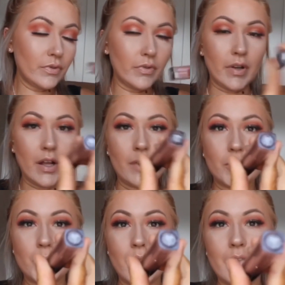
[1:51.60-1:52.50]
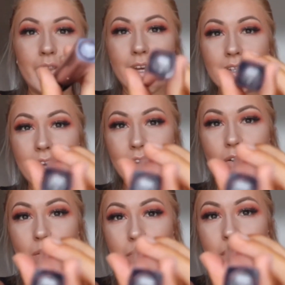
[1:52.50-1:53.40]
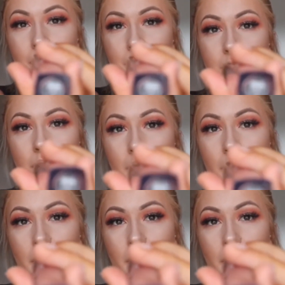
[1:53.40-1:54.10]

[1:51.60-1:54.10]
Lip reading: I'll just put it on there because I can't pronounce that.